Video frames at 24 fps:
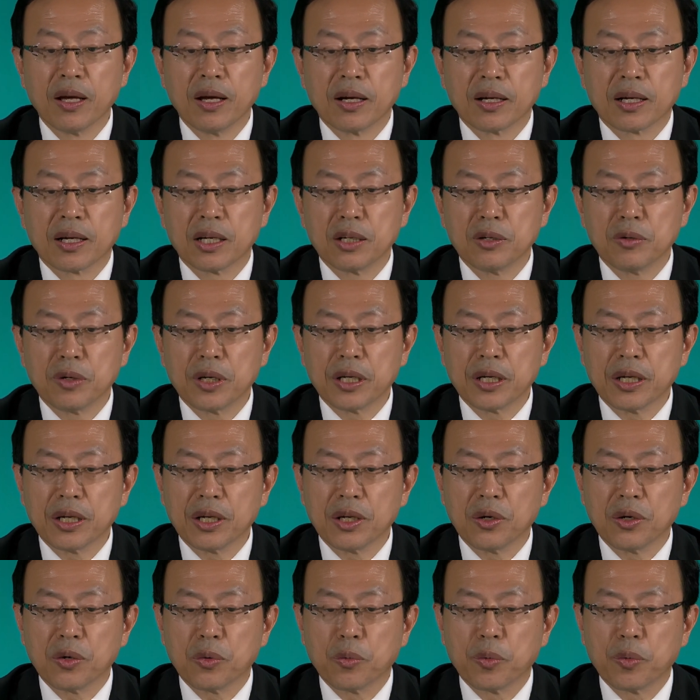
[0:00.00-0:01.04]

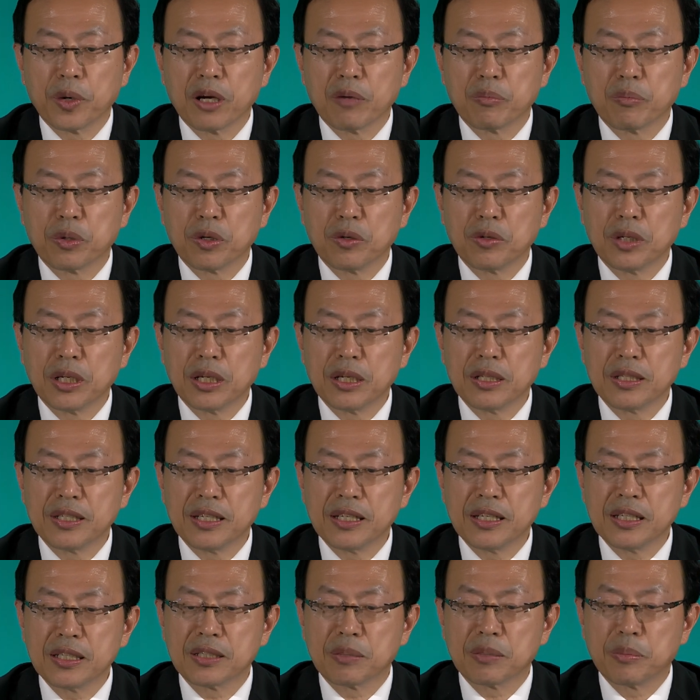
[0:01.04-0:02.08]
Currently, we are building
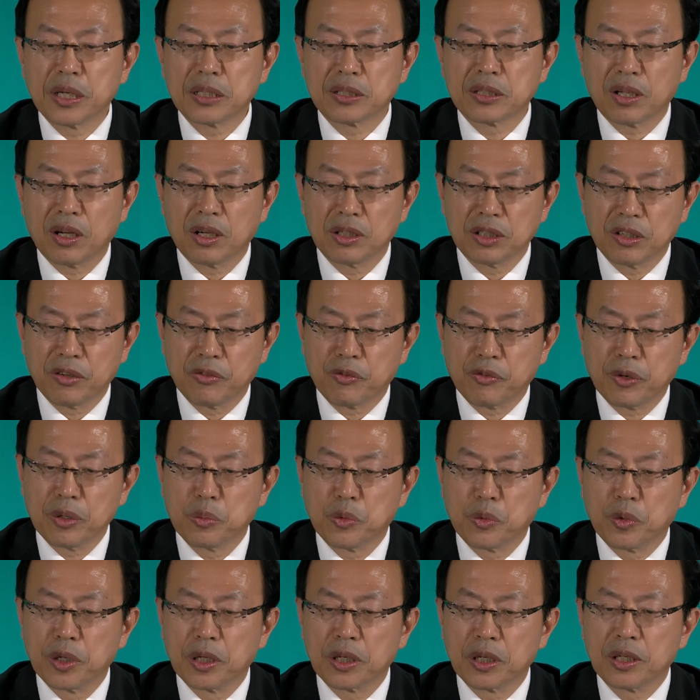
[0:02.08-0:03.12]
this methodology
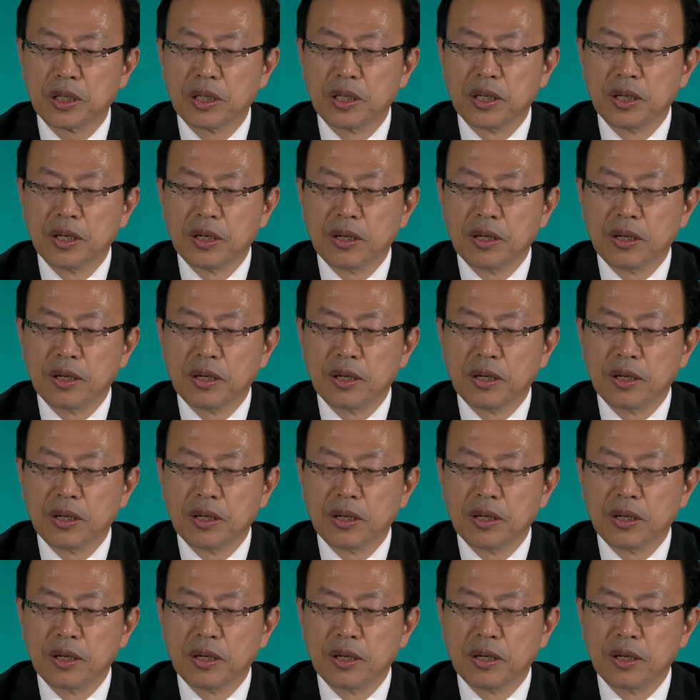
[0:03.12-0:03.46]
framework